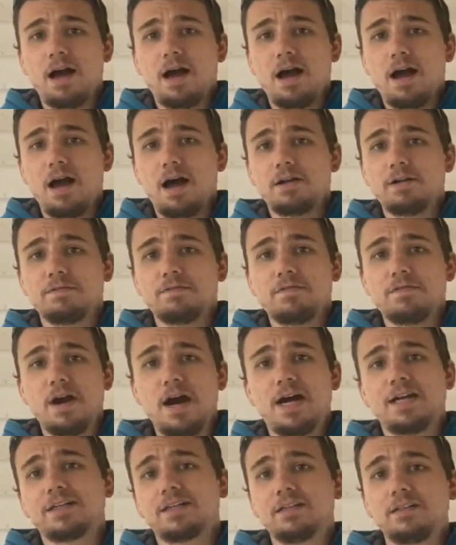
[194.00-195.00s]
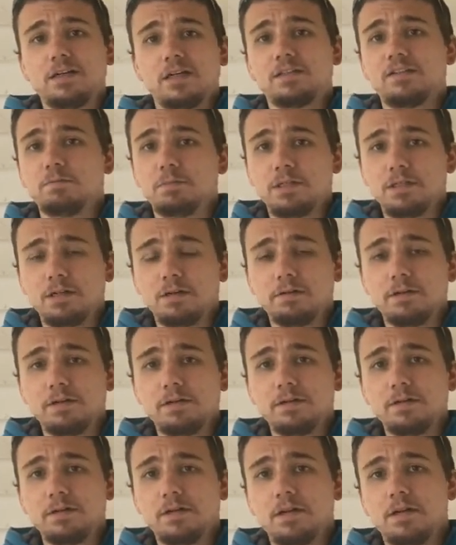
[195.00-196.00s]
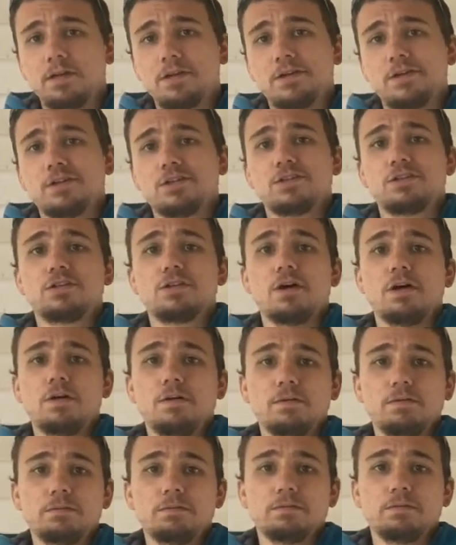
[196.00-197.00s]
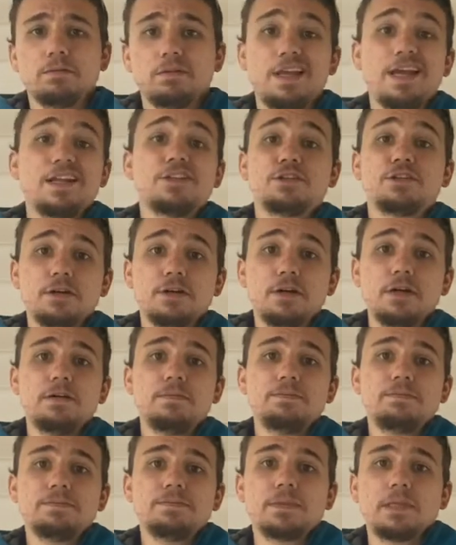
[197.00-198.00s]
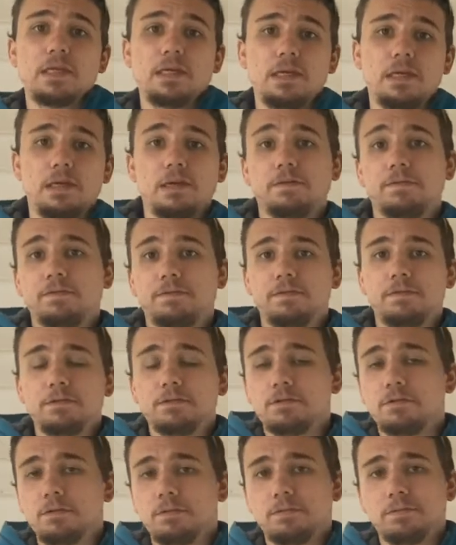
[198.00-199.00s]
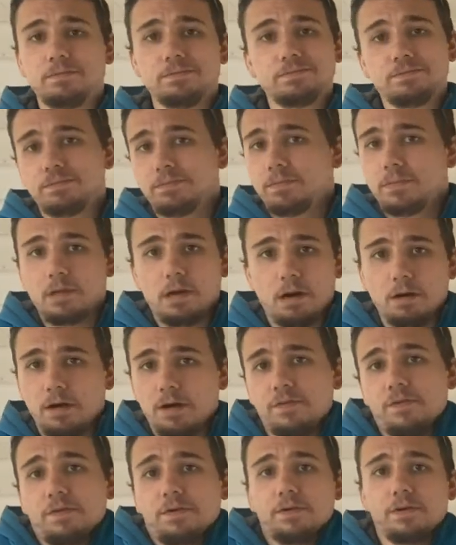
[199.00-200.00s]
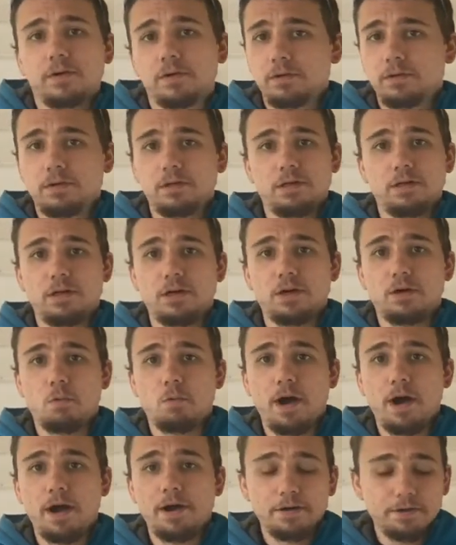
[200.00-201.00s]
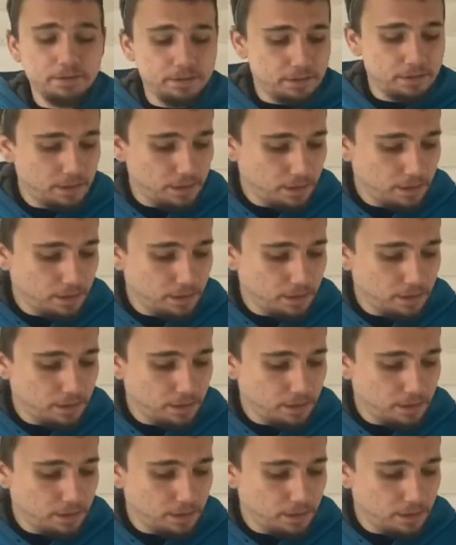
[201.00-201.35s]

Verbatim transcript: out of non-conductive material, so that's good if you are ever near wires.